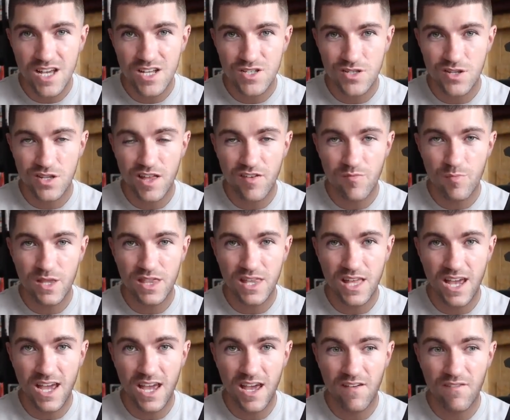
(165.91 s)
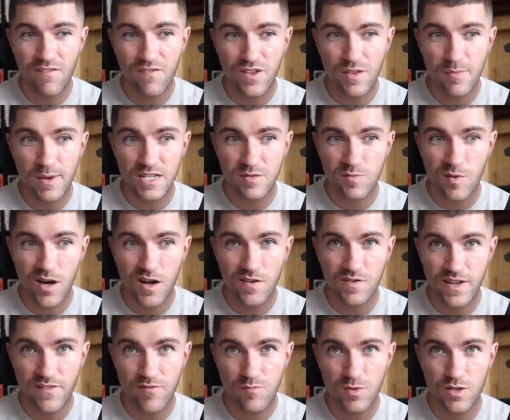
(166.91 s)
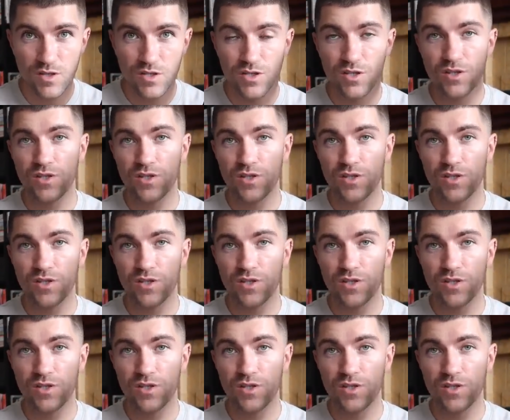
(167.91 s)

So they've been there for the best part of 7 months.